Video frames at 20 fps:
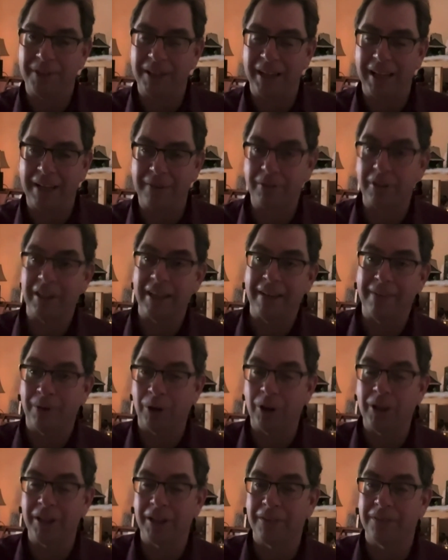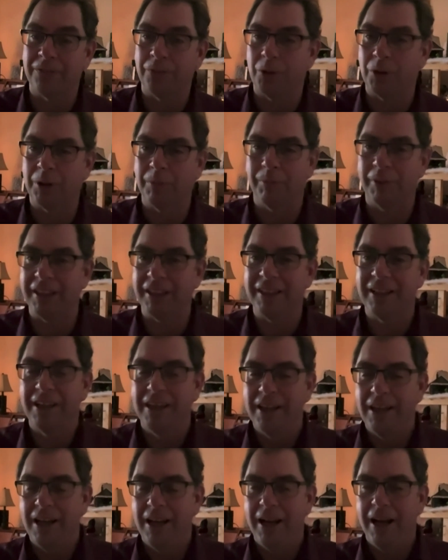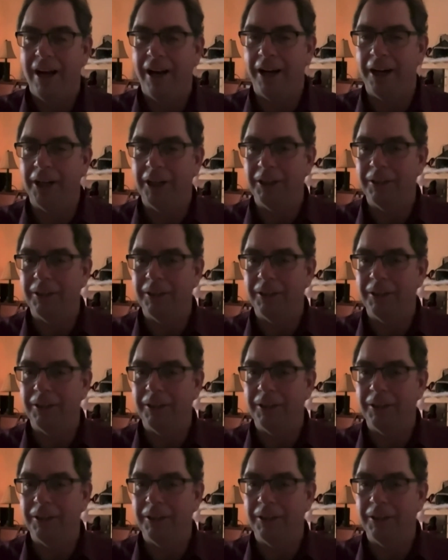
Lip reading: that I have to leave earlier for, but